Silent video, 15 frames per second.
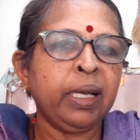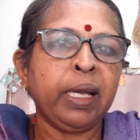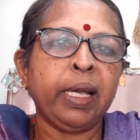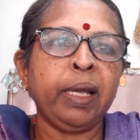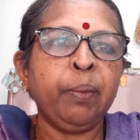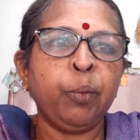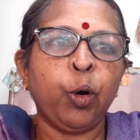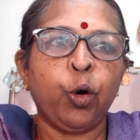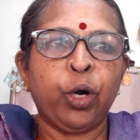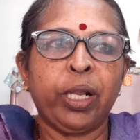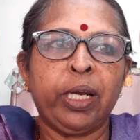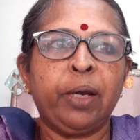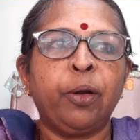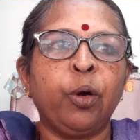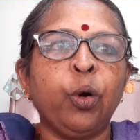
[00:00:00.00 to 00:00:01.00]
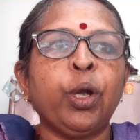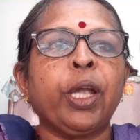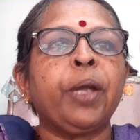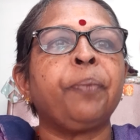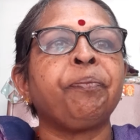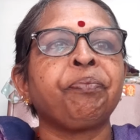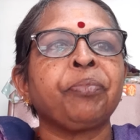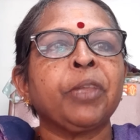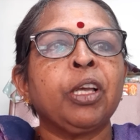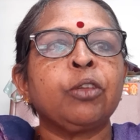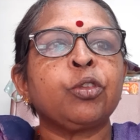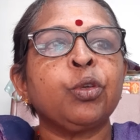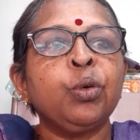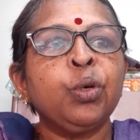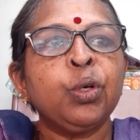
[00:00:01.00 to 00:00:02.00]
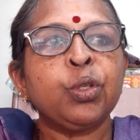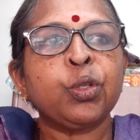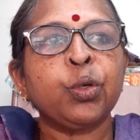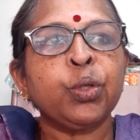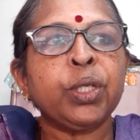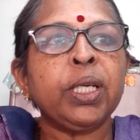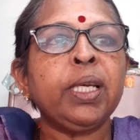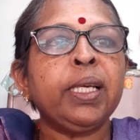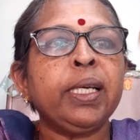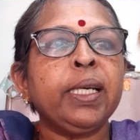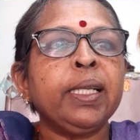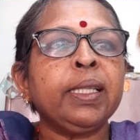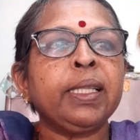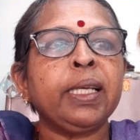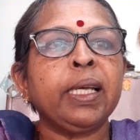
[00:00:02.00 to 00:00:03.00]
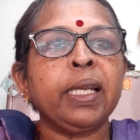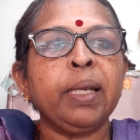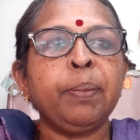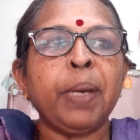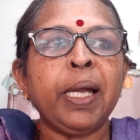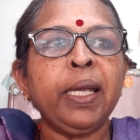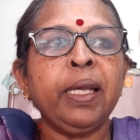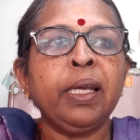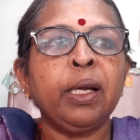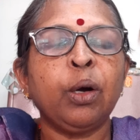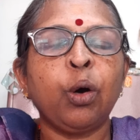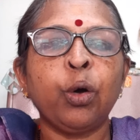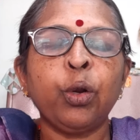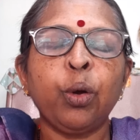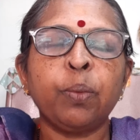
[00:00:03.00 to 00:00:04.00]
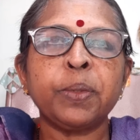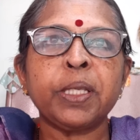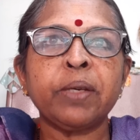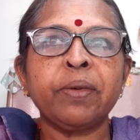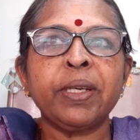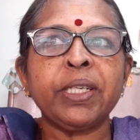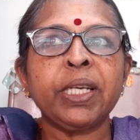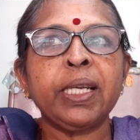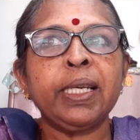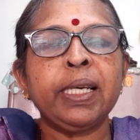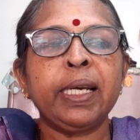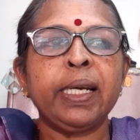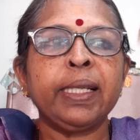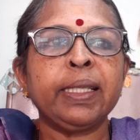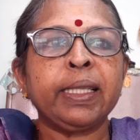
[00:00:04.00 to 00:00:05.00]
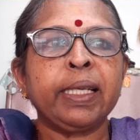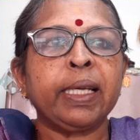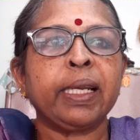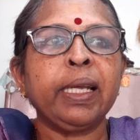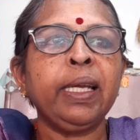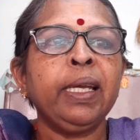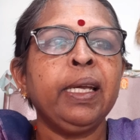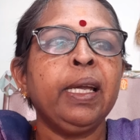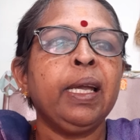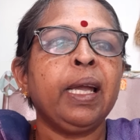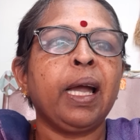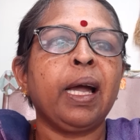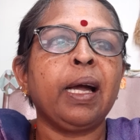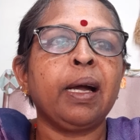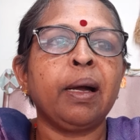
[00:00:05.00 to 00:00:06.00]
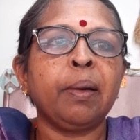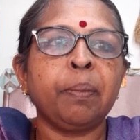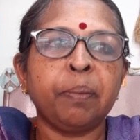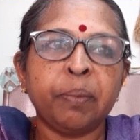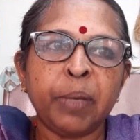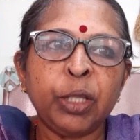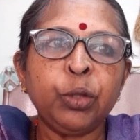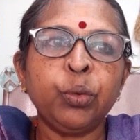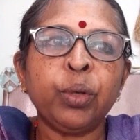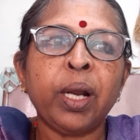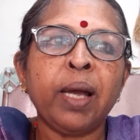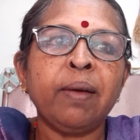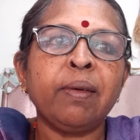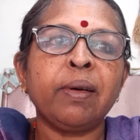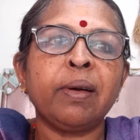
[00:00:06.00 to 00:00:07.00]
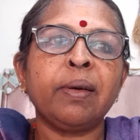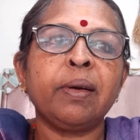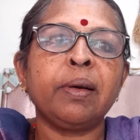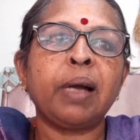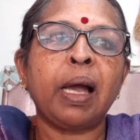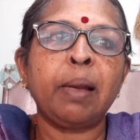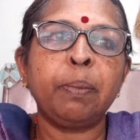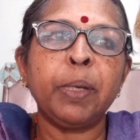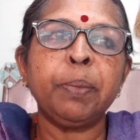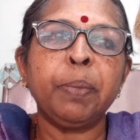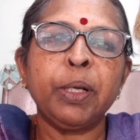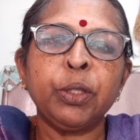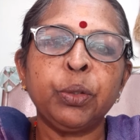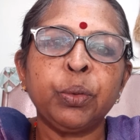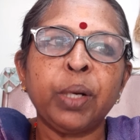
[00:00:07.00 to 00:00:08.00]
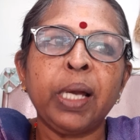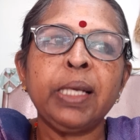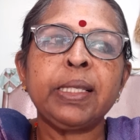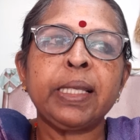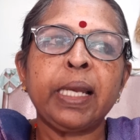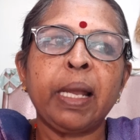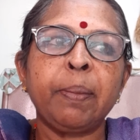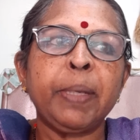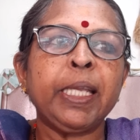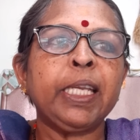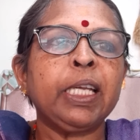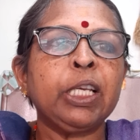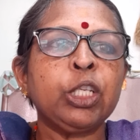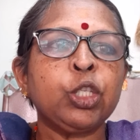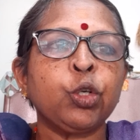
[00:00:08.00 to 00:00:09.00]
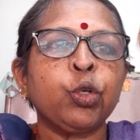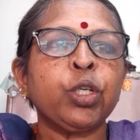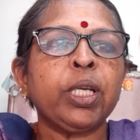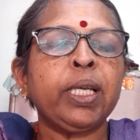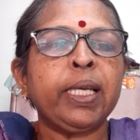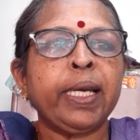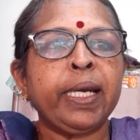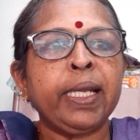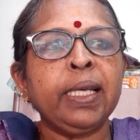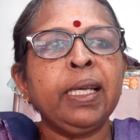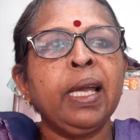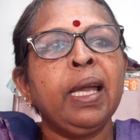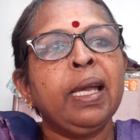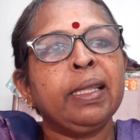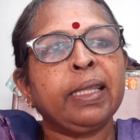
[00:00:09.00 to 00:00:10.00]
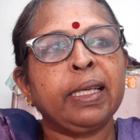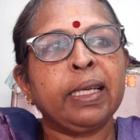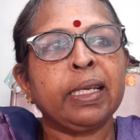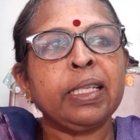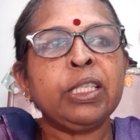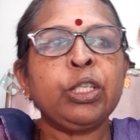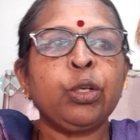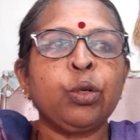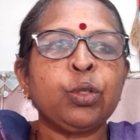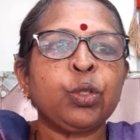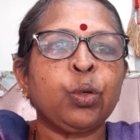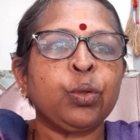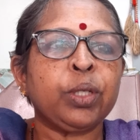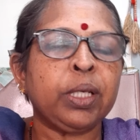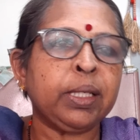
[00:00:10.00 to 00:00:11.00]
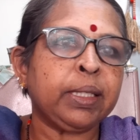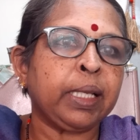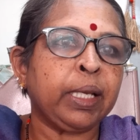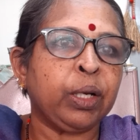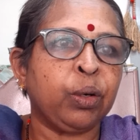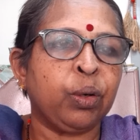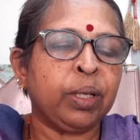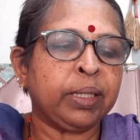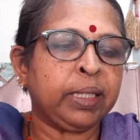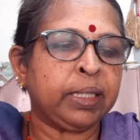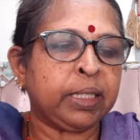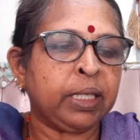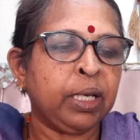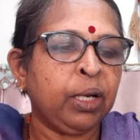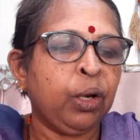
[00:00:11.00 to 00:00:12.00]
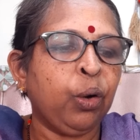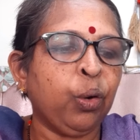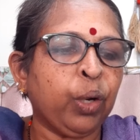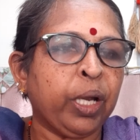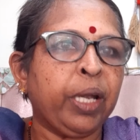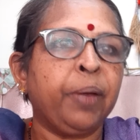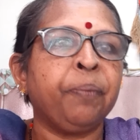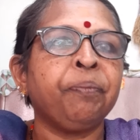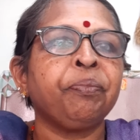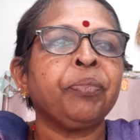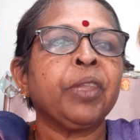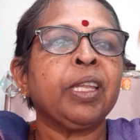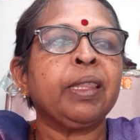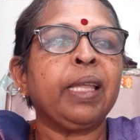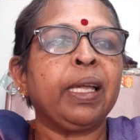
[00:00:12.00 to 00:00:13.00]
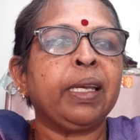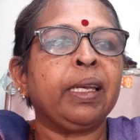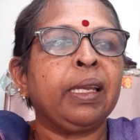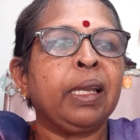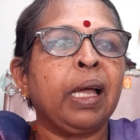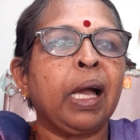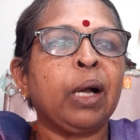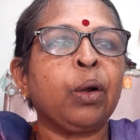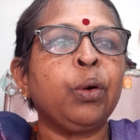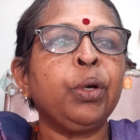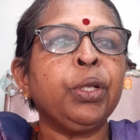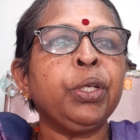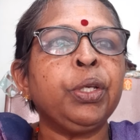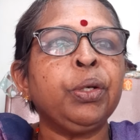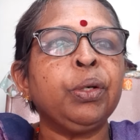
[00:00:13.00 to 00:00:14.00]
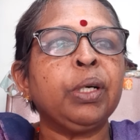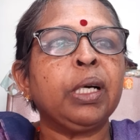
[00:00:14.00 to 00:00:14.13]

a model. Okay, so social learning theory by or observational learning theory. Albert Bandura is an American social learning theorist or social psychologist. Okay, then according to